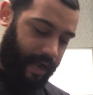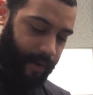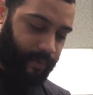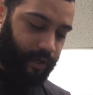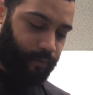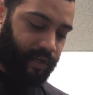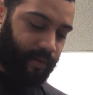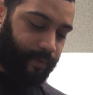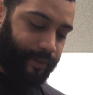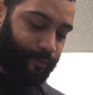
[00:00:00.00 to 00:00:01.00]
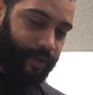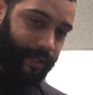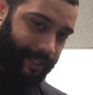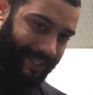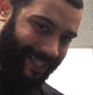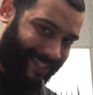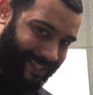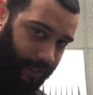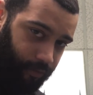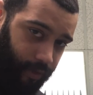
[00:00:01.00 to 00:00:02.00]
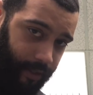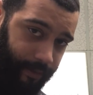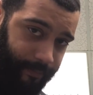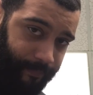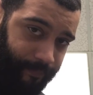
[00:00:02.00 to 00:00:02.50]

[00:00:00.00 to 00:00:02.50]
I'm going to go with number 3 against the grain.